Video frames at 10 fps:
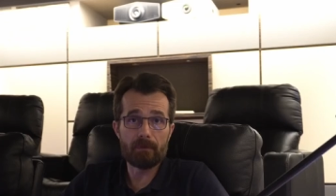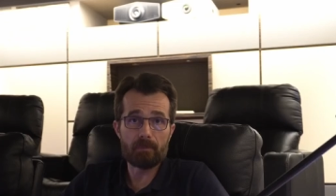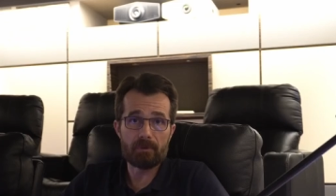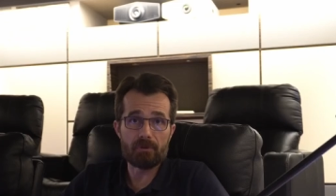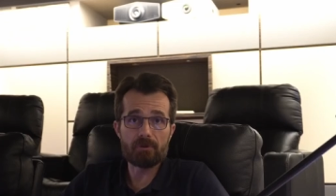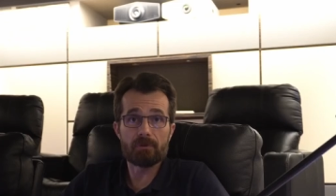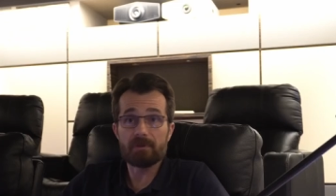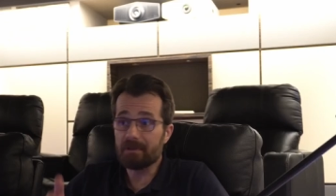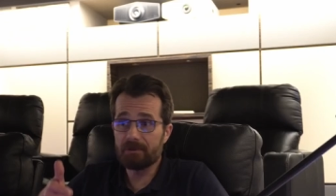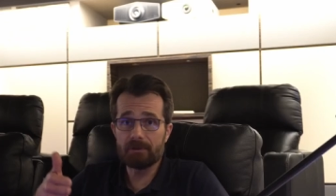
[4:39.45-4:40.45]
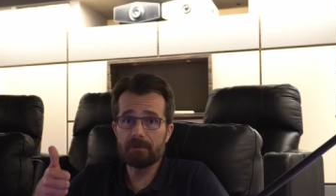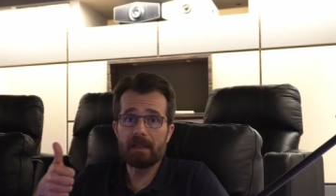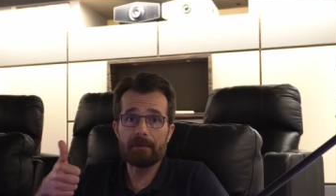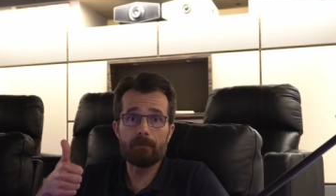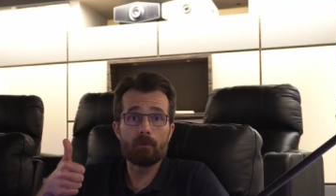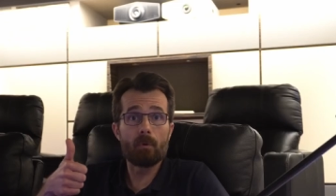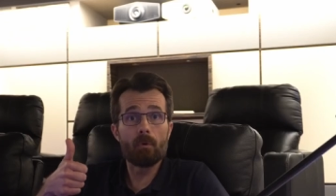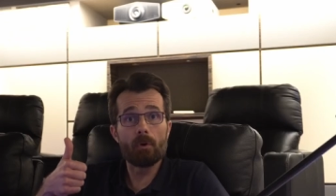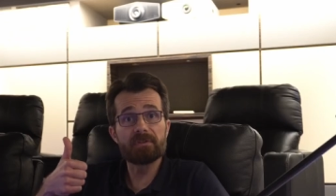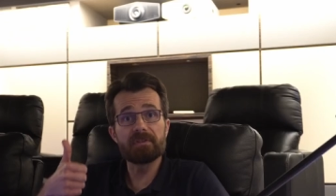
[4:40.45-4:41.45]
of the production, just like for
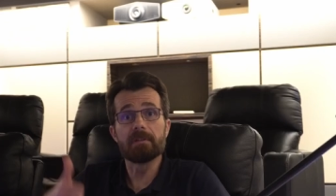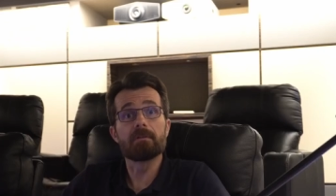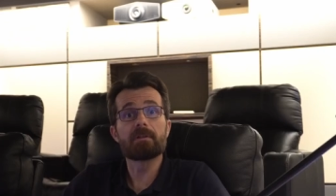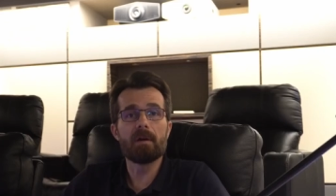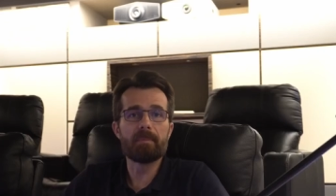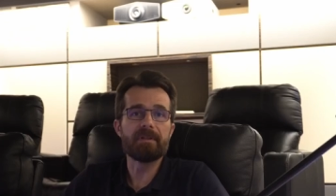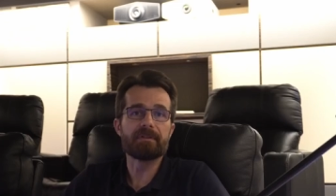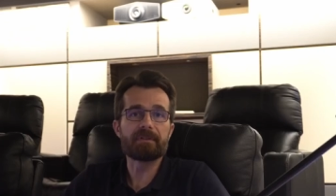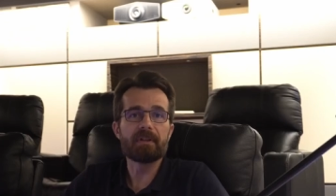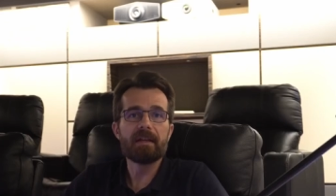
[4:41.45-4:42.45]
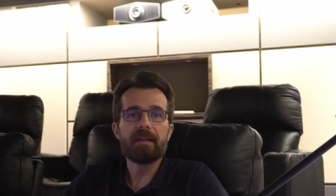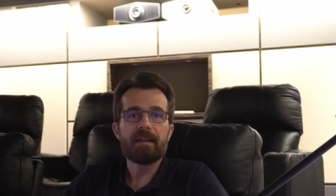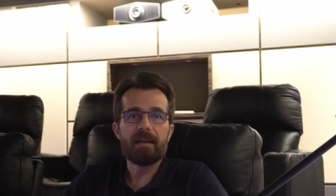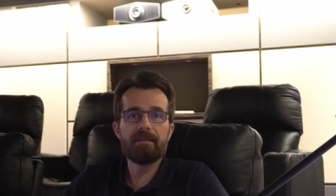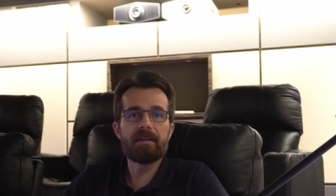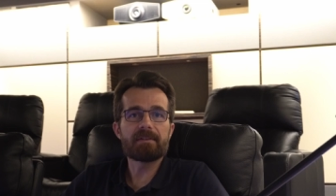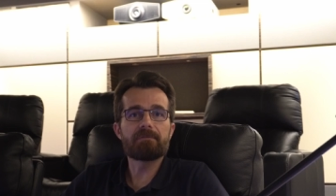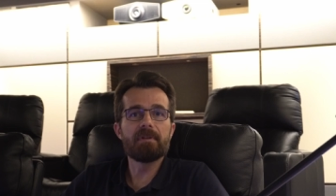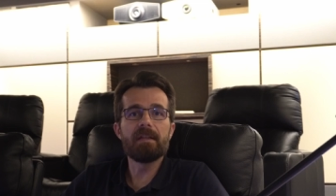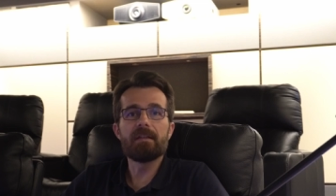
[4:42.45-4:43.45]
a single component, and
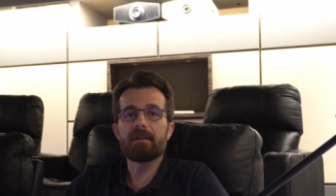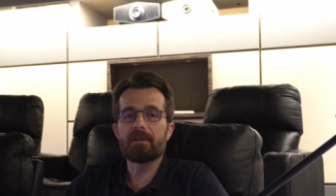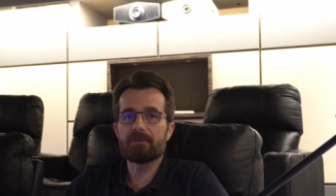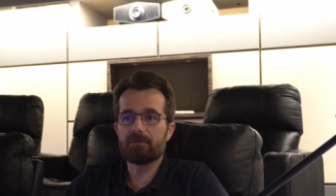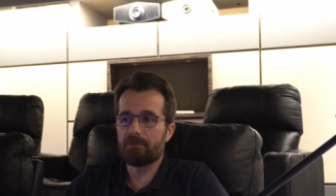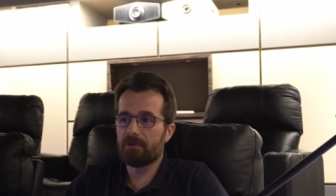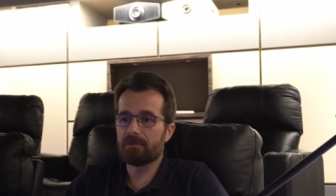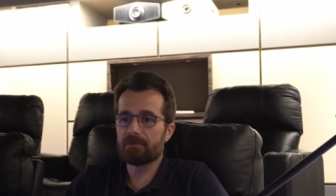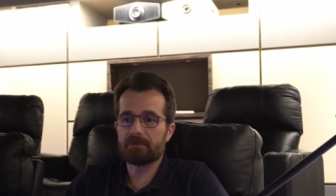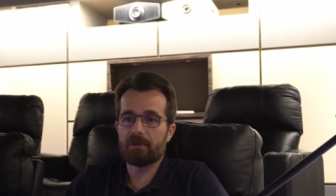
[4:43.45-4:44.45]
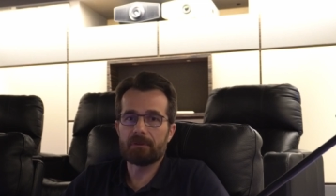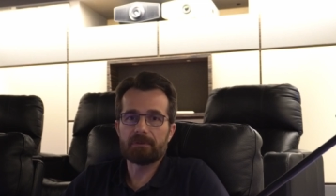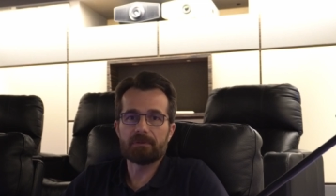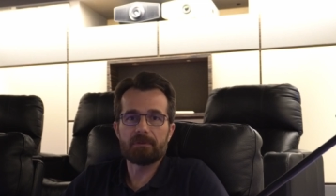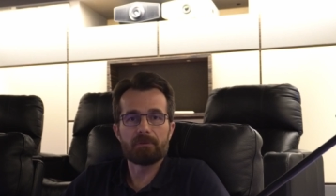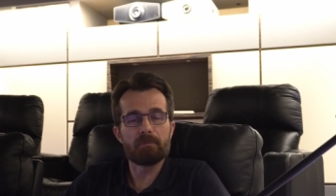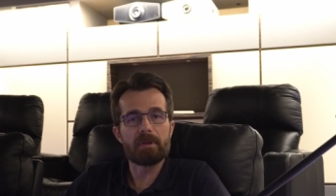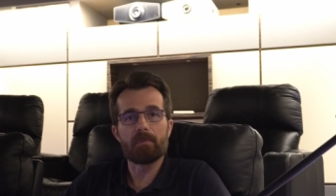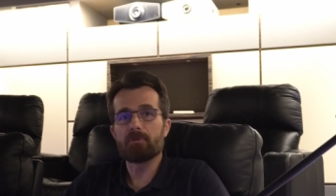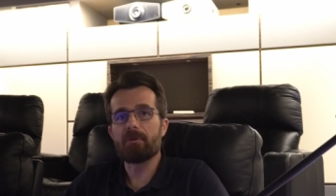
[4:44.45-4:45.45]
that's really uh, turns us to
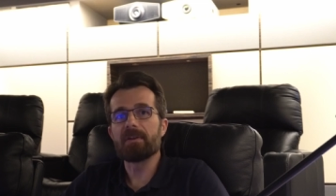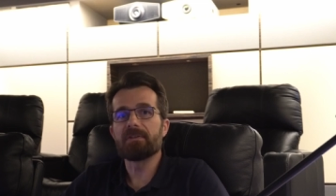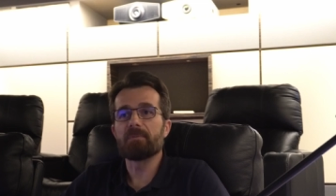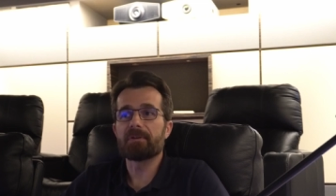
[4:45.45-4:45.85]
become crazy.